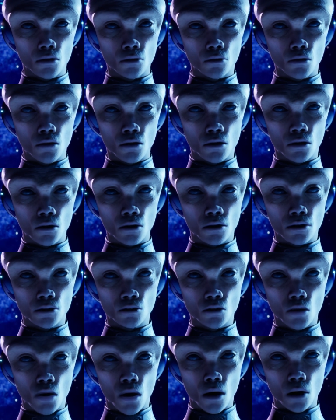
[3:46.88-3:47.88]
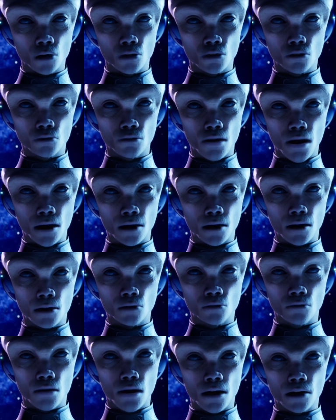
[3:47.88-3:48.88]
Some theories posit
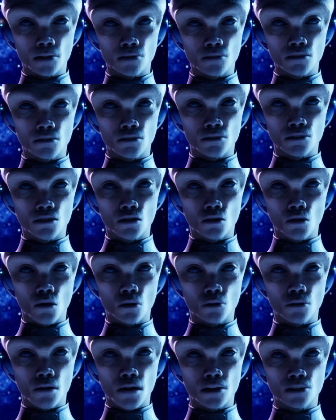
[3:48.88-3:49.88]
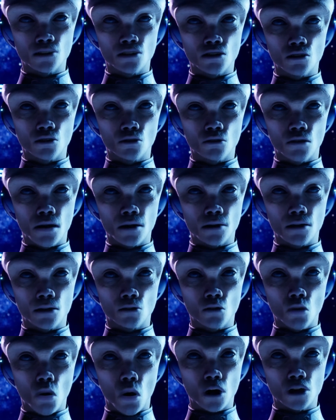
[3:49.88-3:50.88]
that advanced civilizations
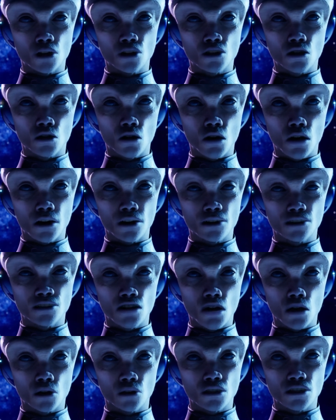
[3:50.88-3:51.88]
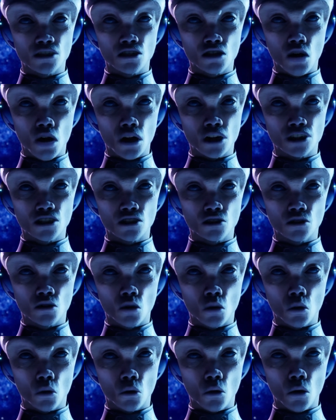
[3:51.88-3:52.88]
may be prone to
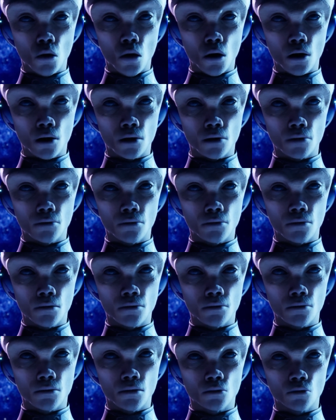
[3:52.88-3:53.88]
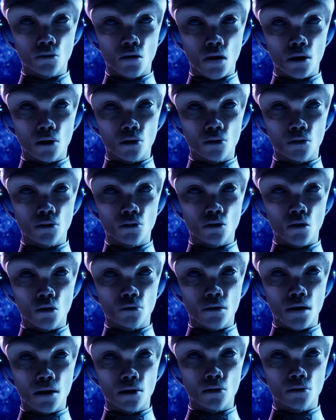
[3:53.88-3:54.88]
self-destruction through war,
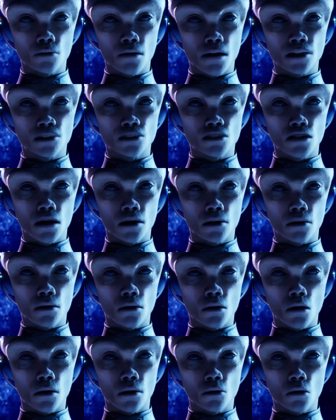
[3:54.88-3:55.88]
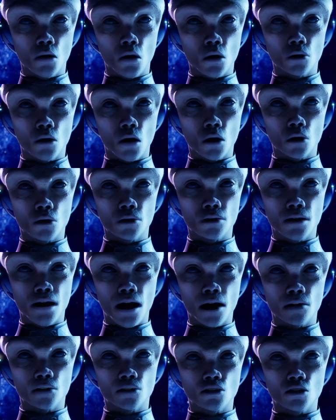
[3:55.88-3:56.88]
environmental degradation, or
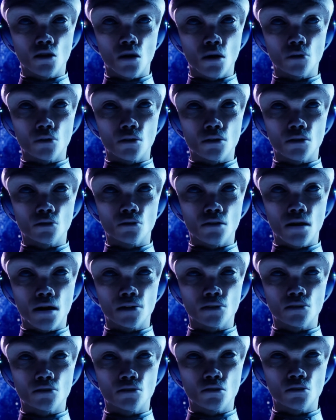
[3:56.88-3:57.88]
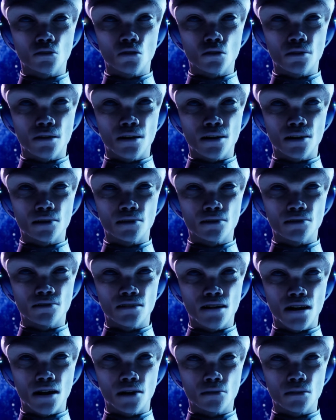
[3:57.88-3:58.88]
other catastrophic events before they
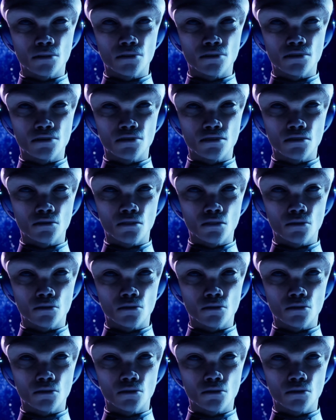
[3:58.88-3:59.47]
can establish a